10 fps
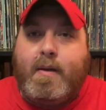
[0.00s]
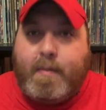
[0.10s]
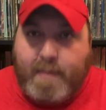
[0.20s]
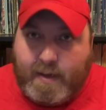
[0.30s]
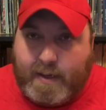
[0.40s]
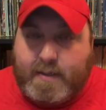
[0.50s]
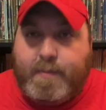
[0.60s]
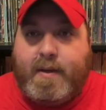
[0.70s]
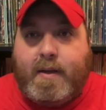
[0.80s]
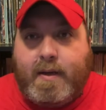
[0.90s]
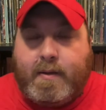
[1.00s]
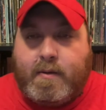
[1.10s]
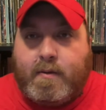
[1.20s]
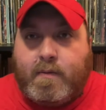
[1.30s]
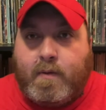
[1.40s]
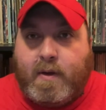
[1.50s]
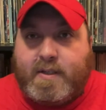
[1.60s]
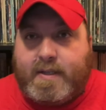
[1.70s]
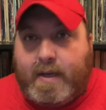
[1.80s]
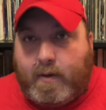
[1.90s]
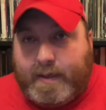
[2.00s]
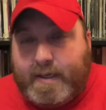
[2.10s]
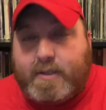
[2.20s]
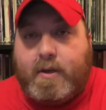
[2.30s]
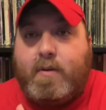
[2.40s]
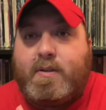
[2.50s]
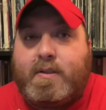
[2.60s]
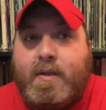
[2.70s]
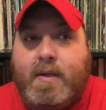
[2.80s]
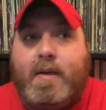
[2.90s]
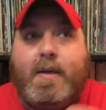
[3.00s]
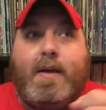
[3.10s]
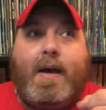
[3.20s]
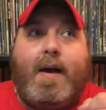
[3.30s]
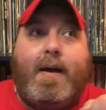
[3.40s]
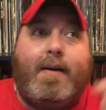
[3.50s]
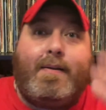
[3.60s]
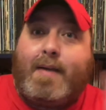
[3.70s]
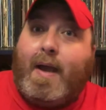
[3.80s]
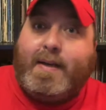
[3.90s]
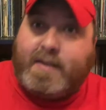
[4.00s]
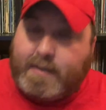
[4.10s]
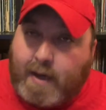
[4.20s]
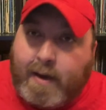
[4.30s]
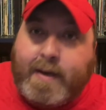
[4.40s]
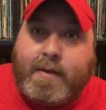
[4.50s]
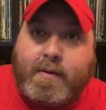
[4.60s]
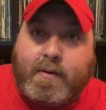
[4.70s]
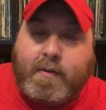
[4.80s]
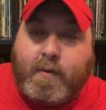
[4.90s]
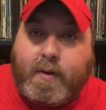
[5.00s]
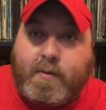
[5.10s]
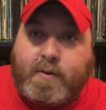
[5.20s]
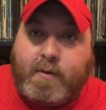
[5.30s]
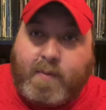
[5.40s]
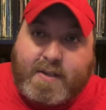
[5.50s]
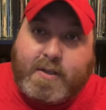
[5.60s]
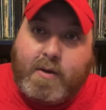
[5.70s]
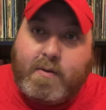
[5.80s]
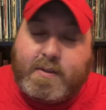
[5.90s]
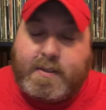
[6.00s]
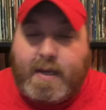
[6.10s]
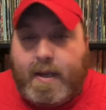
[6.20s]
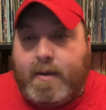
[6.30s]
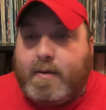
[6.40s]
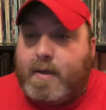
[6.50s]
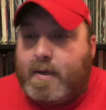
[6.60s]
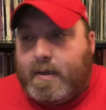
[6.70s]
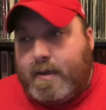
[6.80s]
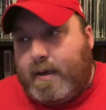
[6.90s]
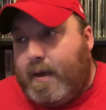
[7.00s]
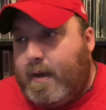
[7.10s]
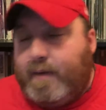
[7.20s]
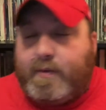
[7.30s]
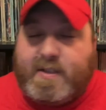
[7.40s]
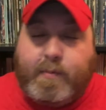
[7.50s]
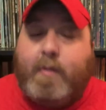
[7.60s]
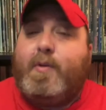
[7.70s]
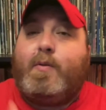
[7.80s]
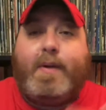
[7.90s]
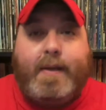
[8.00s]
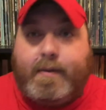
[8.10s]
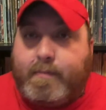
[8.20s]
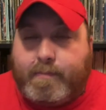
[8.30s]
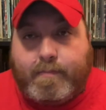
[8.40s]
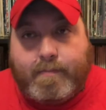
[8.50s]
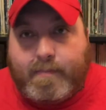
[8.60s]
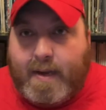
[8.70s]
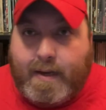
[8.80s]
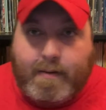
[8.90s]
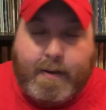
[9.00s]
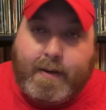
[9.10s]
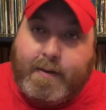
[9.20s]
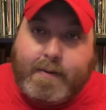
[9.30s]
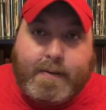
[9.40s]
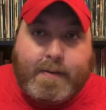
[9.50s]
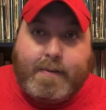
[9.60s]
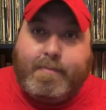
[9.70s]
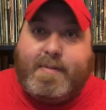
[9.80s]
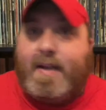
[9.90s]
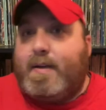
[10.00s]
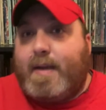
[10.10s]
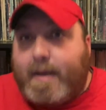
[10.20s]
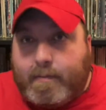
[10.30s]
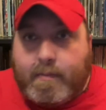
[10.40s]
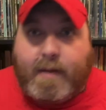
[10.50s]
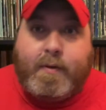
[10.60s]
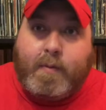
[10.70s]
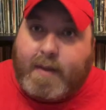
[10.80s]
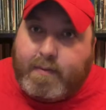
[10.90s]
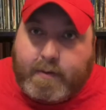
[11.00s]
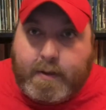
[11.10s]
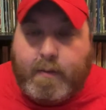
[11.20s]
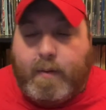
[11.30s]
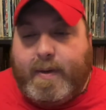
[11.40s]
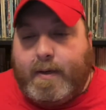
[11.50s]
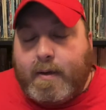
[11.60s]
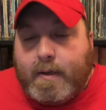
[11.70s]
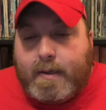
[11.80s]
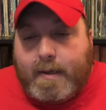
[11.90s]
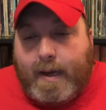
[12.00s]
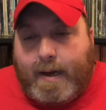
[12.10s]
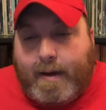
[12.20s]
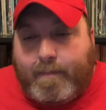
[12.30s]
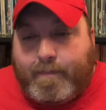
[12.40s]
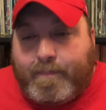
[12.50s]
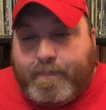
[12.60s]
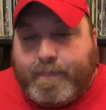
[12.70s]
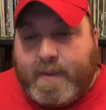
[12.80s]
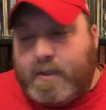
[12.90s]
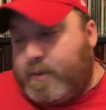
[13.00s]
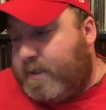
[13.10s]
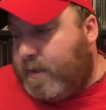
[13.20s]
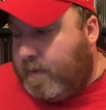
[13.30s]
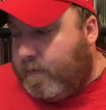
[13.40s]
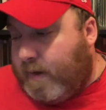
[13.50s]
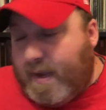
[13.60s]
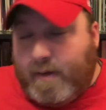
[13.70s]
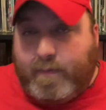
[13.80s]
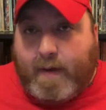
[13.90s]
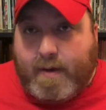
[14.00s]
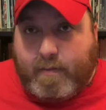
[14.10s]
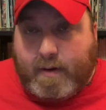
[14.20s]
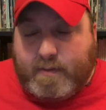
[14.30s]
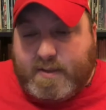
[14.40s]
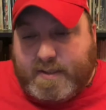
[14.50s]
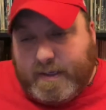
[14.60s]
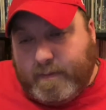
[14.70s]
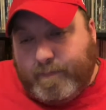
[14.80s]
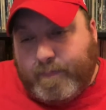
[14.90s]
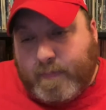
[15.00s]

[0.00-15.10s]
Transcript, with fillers: midnight to midnight for us on the East Coast, uh, nine to nine for those on the West Coast. And uh, if you're somewhere in between, uh, ten to ten, eleven to eleven, you know what I mean. Um, so let's go over, I have five fragrances here,